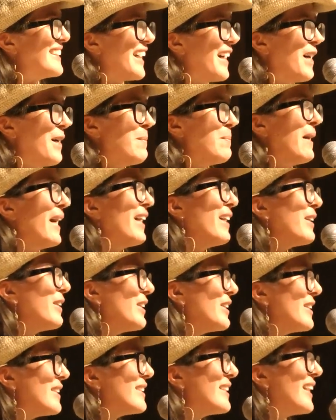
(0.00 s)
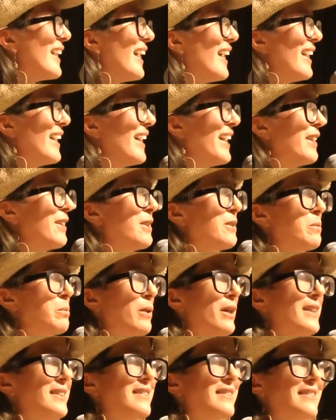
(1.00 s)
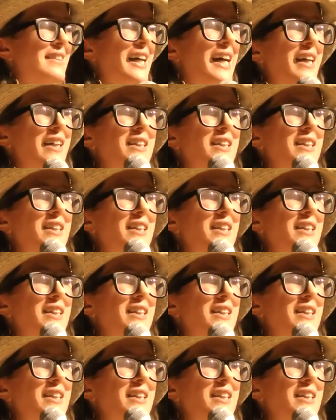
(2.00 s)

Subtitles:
I heard once that